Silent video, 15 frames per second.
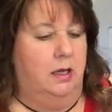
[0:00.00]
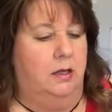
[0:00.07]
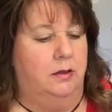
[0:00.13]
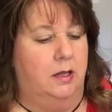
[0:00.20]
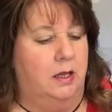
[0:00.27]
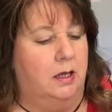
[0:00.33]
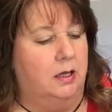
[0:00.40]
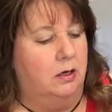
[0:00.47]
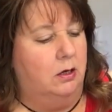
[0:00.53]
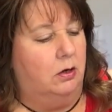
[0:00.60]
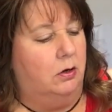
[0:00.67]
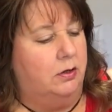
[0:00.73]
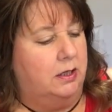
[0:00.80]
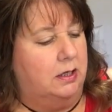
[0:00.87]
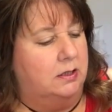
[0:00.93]
And then
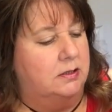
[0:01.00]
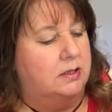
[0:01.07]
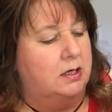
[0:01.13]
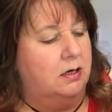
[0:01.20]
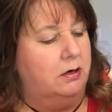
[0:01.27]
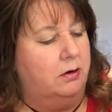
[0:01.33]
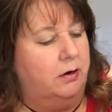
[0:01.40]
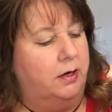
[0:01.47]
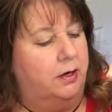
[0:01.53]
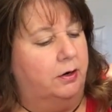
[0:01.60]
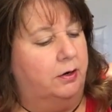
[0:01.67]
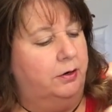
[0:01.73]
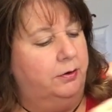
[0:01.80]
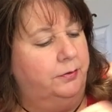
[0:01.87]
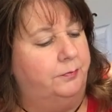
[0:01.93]
on the
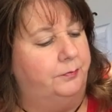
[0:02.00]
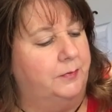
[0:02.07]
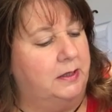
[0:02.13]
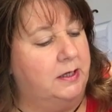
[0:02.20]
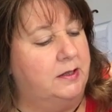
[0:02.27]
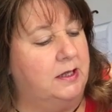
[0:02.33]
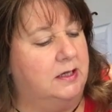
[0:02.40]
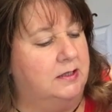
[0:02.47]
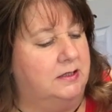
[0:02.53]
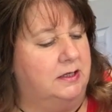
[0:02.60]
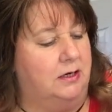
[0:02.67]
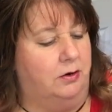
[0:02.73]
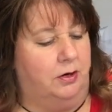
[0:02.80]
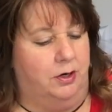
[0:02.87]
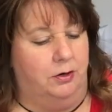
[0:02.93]
interior,
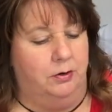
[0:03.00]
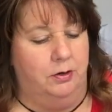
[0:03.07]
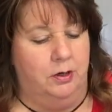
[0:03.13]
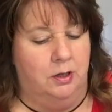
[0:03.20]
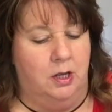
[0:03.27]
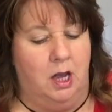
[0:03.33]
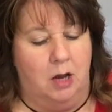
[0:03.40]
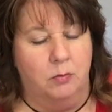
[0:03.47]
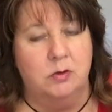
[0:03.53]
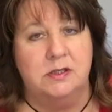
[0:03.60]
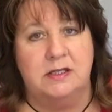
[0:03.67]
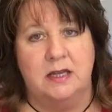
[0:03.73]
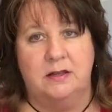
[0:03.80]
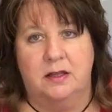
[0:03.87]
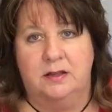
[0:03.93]
I will
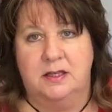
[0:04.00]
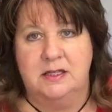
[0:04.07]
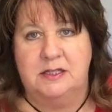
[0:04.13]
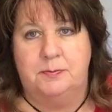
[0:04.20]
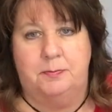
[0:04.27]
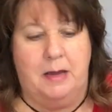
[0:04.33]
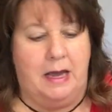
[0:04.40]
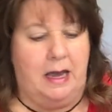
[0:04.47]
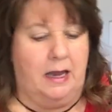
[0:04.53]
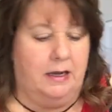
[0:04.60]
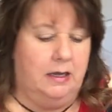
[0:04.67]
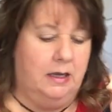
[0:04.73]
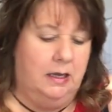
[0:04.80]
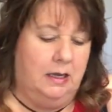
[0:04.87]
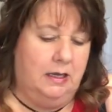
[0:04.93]
say that this bag
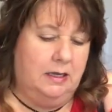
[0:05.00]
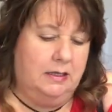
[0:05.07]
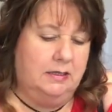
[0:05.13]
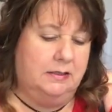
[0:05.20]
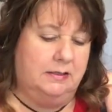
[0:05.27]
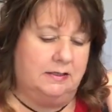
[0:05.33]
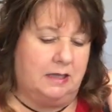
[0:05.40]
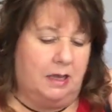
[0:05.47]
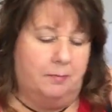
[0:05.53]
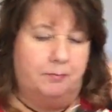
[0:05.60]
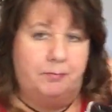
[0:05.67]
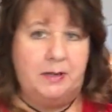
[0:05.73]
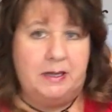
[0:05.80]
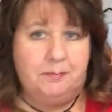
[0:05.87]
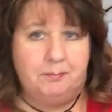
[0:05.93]
is a
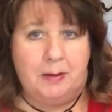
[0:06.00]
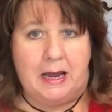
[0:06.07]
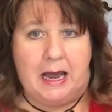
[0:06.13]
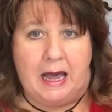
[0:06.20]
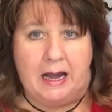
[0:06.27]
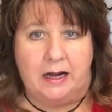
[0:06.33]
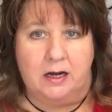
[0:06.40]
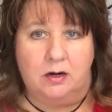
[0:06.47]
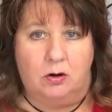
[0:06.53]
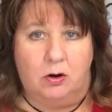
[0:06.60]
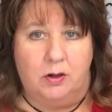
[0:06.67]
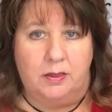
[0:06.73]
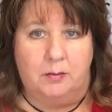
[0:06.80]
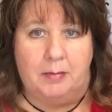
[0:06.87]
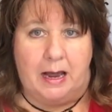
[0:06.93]
bit padded
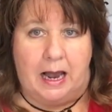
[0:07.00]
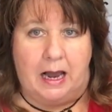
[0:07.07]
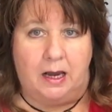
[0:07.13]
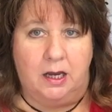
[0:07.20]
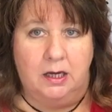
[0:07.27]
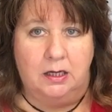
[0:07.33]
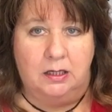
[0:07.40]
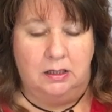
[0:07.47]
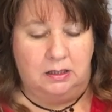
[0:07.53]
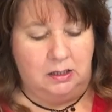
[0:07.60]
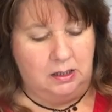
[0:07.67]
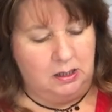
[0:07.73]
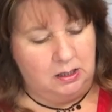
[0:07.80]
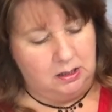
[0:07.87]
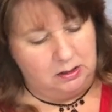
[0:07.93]
on the back,
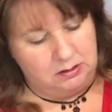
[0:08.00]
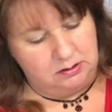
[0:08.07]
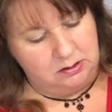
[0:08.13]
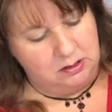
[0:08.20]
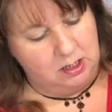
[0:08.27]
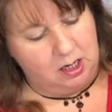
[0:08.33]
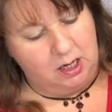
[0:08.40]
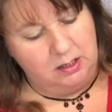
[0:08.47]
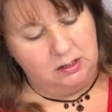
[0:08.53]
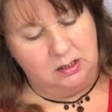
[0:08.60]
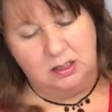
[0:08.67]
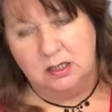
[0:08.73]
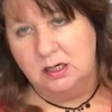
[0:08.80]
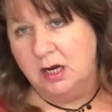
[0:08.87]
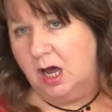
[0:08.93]
not
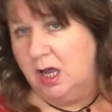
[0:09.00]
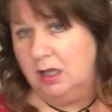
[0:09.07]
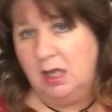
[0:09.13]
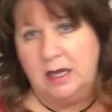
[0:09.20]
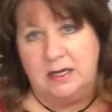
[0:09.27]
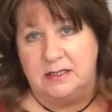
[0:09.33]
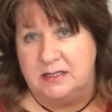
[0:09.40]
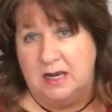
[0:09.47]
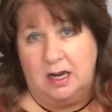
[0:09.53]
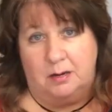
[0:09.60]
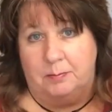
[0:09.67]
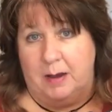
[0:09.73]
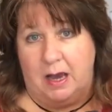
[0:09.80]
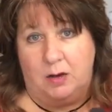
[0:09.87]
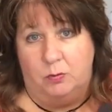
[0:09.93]
like a
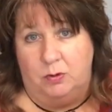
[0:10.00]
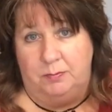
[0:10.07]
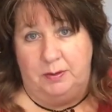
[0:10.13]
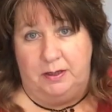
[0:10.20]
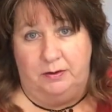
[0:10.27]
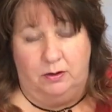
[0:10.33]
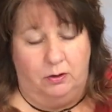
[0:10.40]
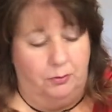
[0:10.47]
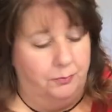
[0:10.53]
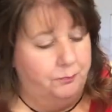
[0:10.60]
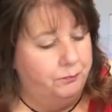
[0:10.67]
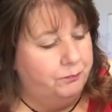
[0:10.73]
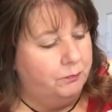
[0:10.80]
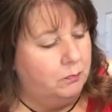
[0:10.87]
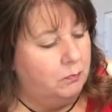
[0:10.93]
tech bag would be though.
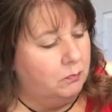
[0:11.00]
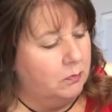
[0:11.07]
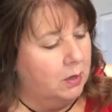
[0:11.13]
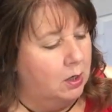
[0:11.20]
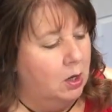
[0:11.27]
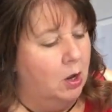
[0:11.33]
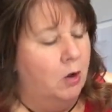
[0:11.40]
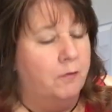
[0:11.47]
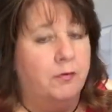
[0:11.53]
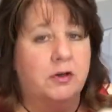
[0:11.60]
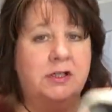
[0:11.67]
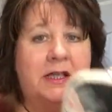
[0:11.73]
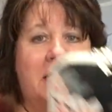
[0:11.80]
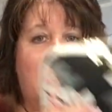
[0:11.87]
First